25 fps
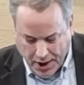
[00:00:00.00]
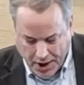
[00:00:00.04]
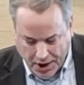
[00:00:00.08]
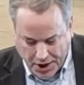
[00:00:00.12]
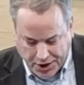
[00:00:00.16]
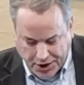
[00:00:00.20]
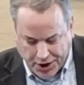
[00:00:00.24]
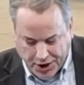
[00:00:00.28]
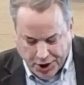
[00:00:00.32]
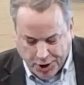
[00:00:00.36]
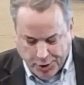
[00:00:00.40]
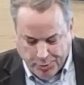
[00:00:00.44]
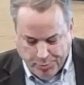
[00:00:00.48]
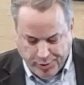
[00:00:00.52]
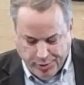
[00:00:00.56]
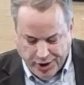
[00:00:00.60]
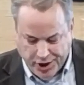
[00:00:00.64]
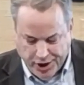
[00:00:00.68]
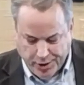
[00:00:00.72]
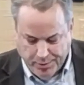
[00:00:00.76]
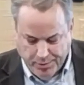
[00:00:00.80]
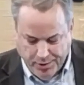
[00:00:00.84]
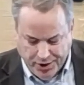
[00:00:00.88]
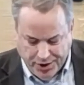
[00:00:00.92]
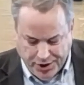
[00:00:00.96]
the sixth
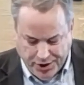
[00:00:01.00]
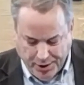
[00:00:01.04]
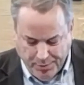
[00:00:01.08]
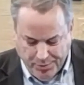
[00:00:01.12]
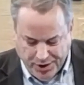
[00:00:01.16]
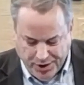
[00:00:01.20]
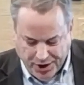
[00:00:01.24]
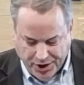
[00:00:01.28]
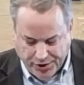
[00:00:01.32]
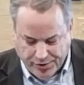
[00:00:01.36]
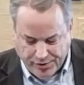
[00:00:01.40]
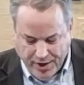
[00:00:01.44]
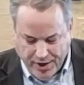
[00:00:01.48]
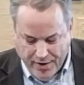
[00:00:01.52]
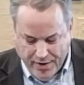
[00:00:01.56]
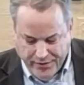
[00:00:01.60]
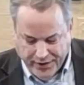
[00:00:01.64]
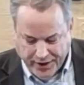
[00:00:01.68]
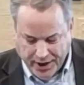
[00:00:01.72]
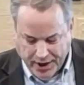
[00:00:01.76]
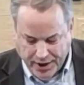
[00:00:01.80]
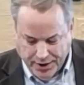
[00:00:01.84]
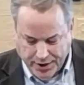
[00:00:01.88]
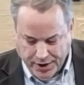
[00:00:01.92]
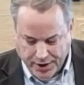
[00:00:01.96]
principle seems
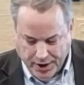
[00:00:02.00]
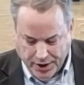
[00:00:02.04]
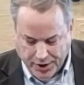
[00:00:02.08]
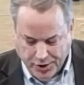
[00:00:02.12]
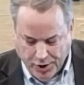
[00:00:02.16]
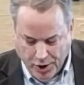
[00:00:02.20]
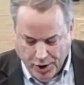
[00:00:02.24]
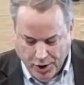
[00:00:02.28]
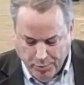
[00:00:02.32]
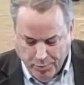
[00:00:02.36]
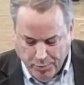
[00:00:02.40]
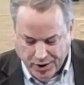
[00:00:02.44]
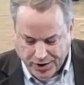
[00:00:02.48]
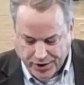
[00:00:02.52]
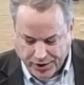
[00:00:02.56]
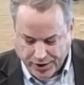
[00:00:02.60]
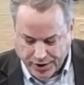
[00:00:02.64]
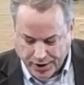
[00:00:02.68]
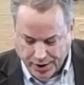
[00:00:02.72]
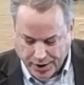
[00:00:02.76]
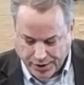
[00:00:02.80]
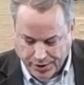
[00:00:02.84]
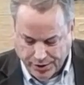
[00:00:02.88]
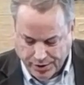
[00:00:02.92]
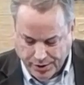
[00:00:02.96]
extravagant in its
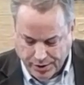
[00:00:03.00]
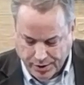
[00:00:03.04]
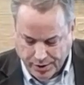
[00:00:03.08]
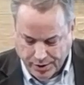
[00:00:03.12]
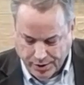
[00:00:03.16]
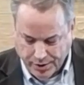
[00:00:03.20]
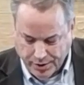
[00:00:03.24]
hopelessness.